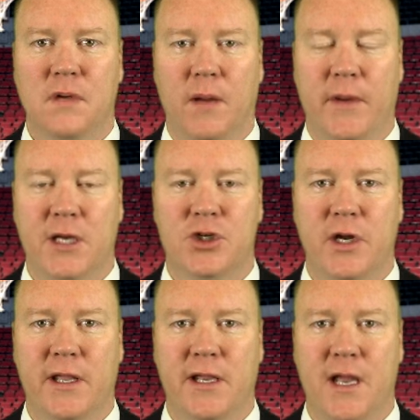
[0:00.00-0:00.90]
And make sure
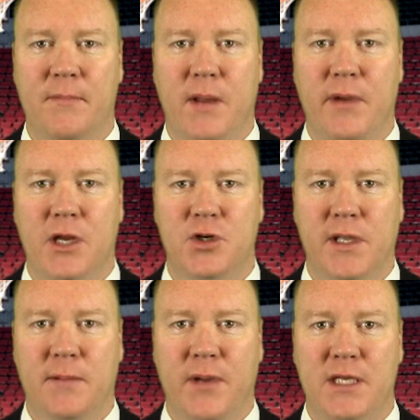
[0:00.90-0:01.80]
that you get my Major
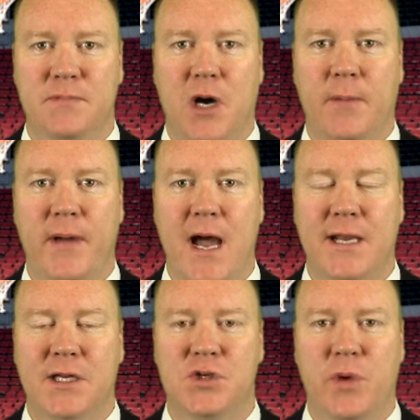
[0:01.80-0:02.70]
League Baseball
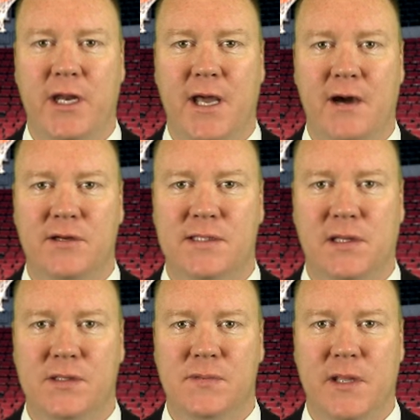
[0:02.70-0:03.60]
package right now
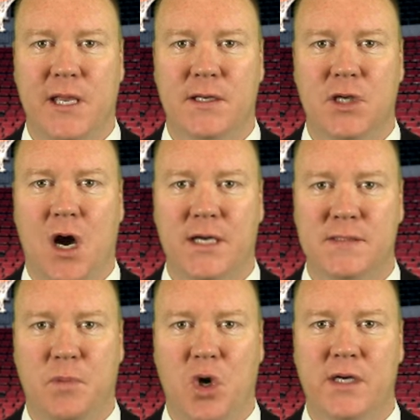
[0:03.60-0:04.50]
exclusively at
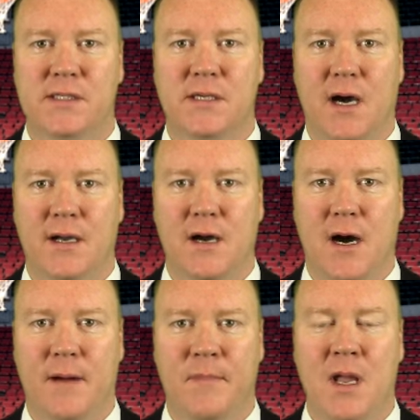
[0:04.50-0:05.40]

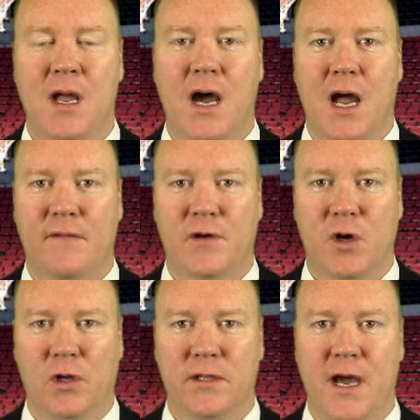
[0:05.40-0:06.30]
DocSports.com. I have a
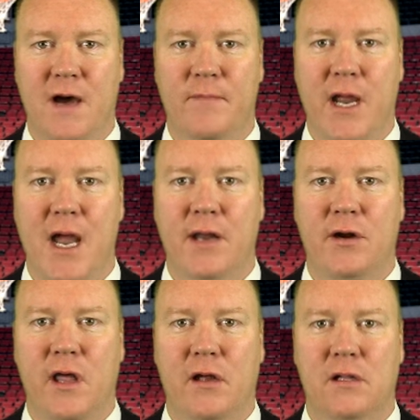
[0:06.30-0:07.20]
goal to have my
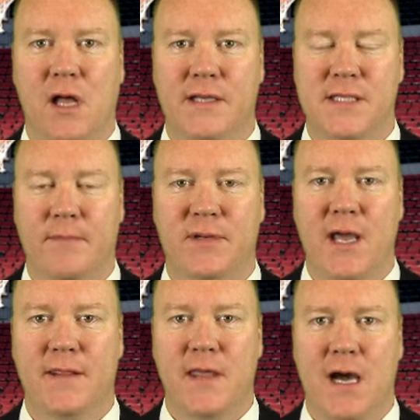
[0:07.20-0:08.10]
$100 clients up
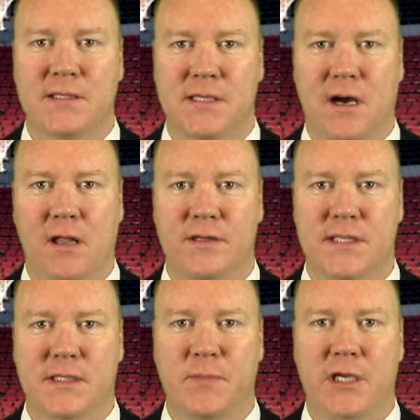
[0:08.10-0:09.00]
$10,000
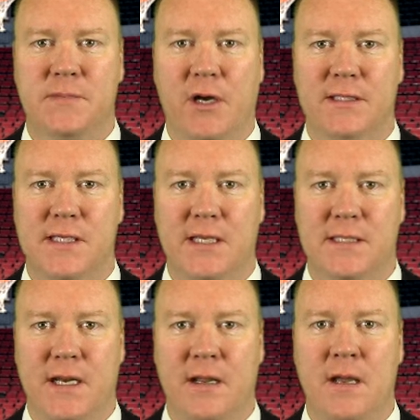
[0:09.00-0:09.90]
this baseball
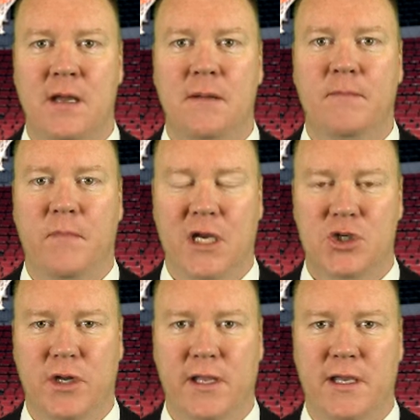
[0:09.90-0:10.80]
season. Make
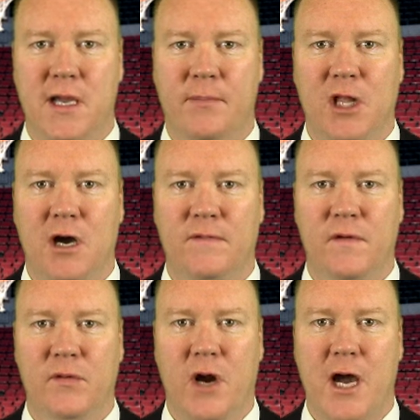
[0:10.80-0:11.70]
sure that you come along
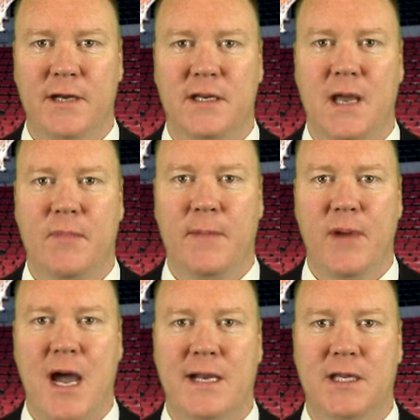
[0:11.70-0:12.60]
for the ride and get my
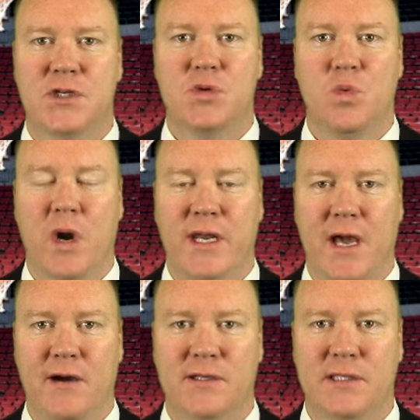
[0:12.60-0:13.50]
package right
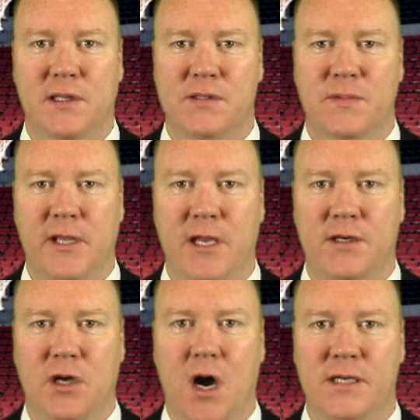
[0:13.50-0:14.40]
now exclusively
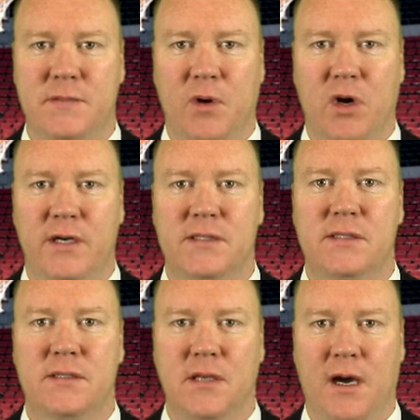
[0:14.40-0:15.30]
at
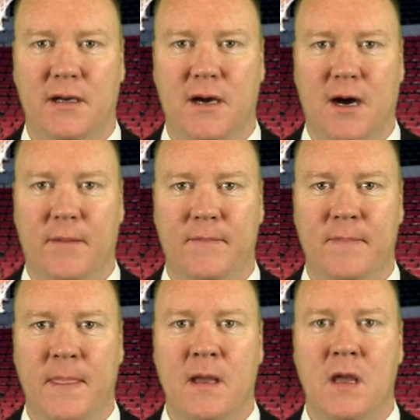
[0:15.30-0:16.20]
DocSports.com.
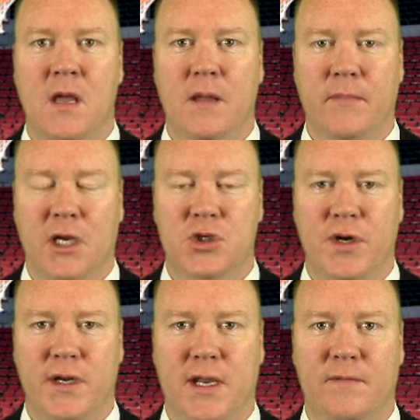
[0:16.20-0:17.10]
Make
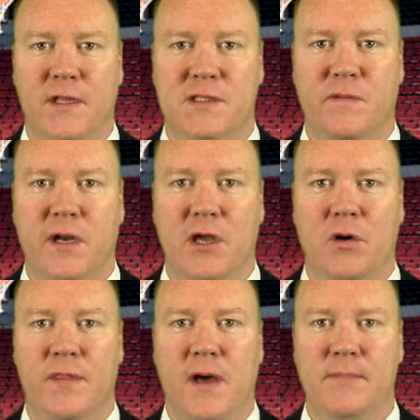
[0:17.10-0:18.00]
sure you give this video
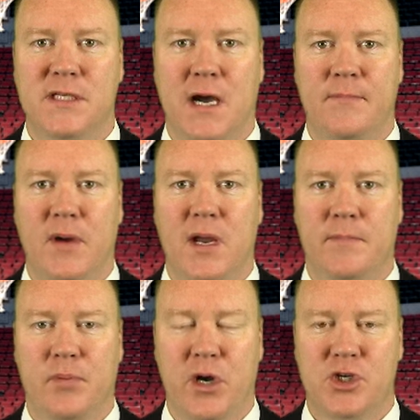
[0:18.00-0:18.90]
a thumbs up. I
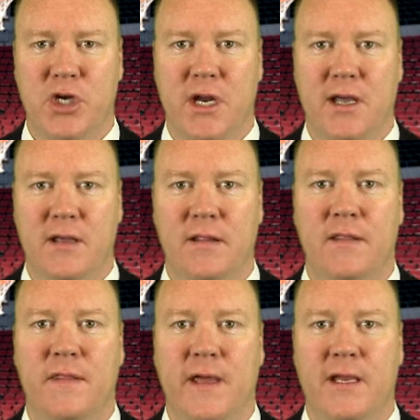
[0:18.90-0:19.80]
appreciate it.
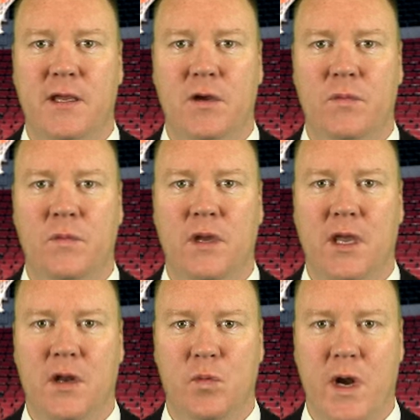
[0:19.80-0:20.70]
Thank you.
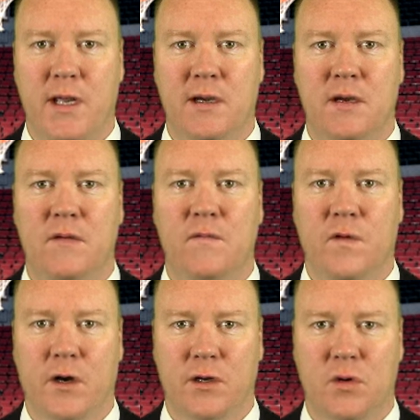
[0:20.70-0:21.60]
In winning,
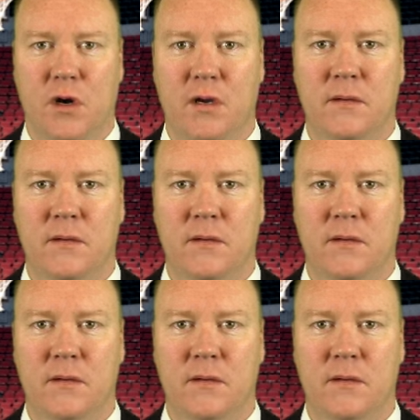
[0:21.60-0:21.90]
Vernon Croy.